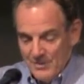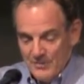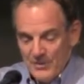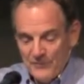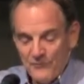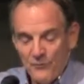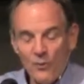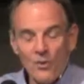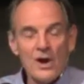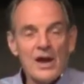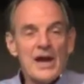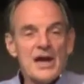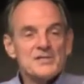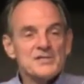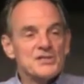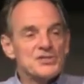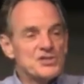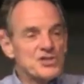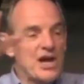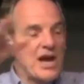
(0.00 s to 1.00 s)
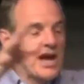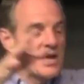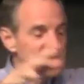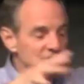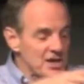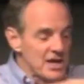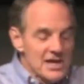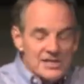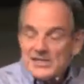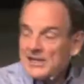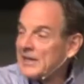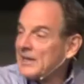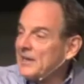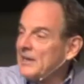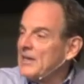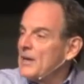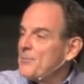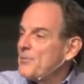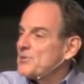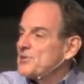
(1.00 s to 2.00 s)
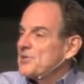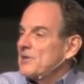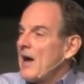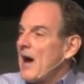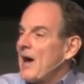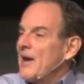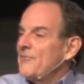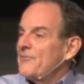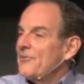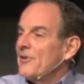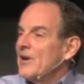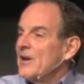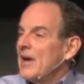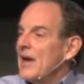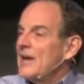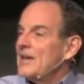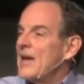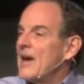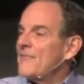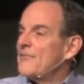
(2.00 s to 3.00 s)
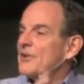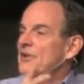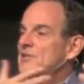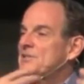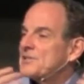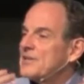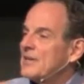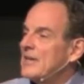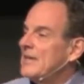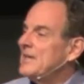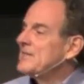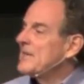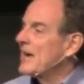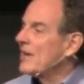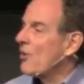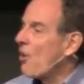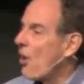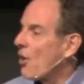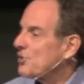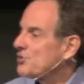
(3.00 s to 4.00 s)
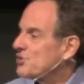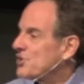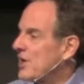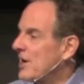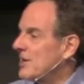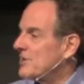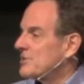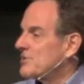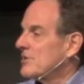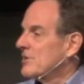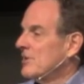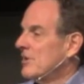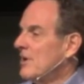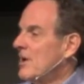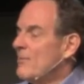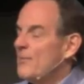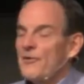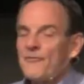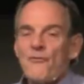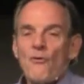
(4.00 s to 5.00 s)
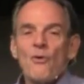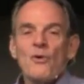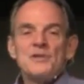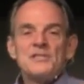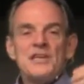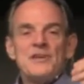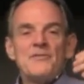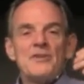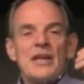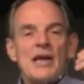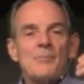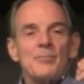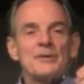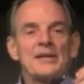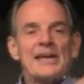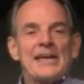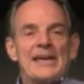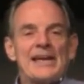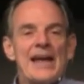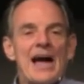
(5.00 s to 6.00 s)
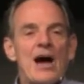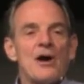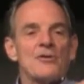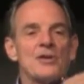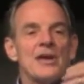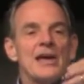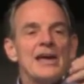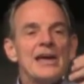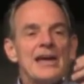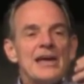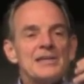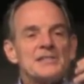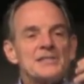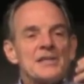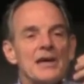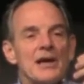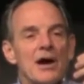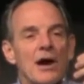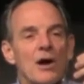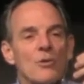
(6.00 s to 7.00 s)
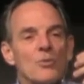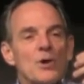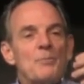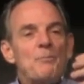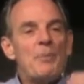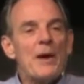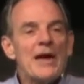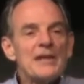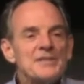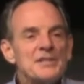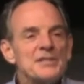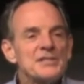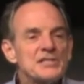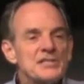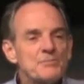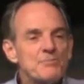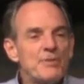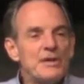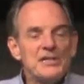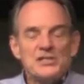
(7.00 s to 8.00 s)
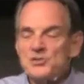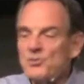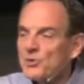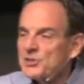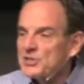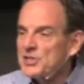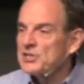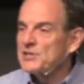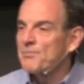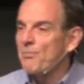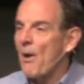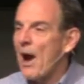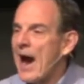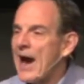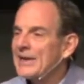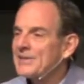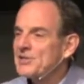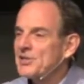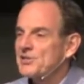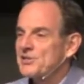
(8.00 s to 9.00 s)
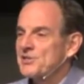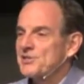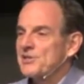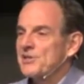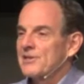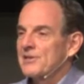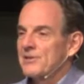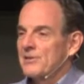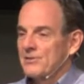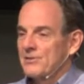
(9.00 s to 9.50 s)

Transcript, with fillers: before he has a chance to clean up his life and evidence that he's had a heart change, before he's even able to get out his a uh, repentant speech, which he's practiced.